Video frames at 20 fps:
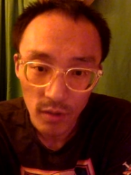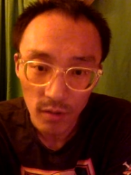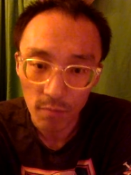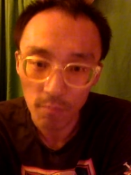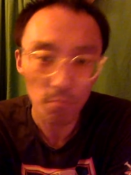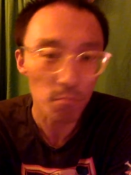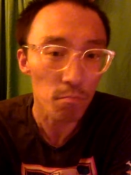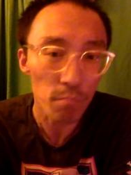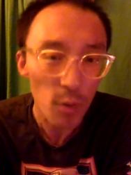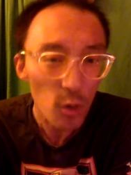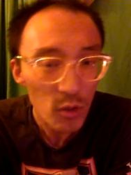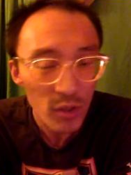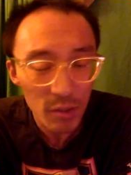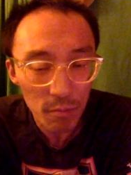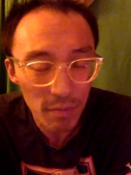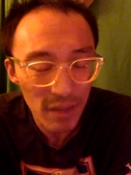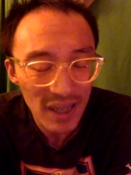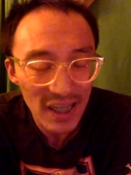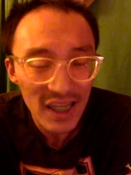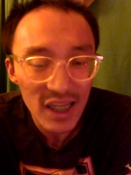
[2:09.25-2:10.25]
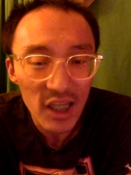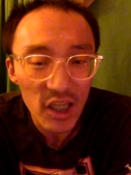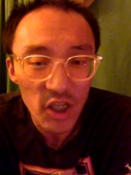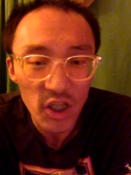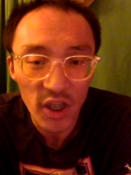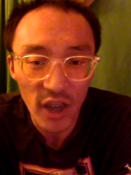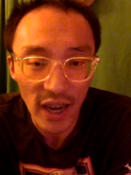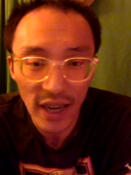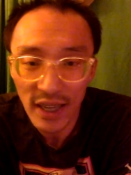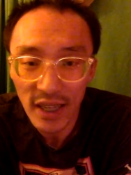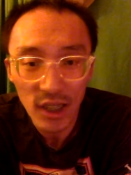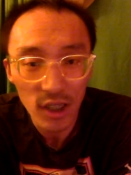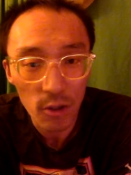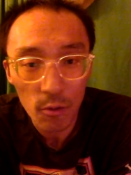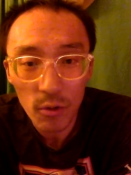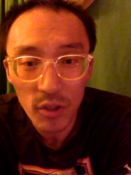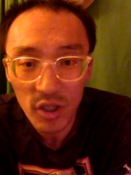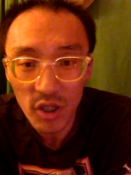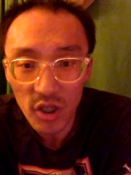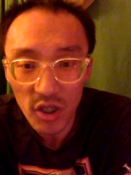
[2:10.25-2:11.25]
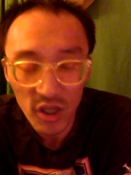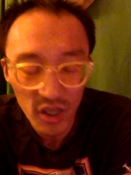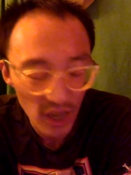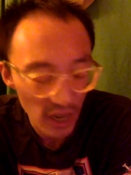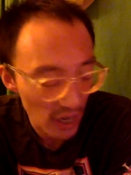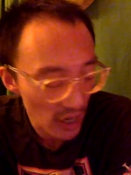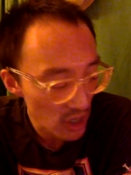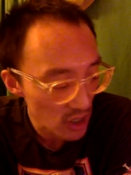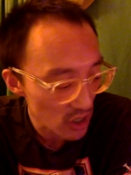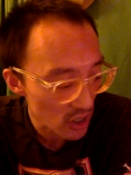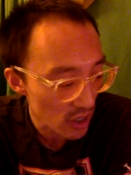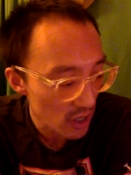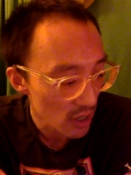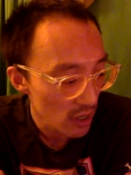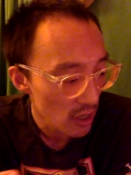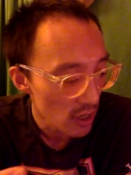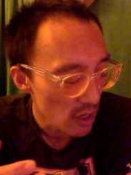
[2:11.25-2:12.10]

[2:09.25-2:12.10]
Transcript: both basically Chinese. It wasn't just Asian.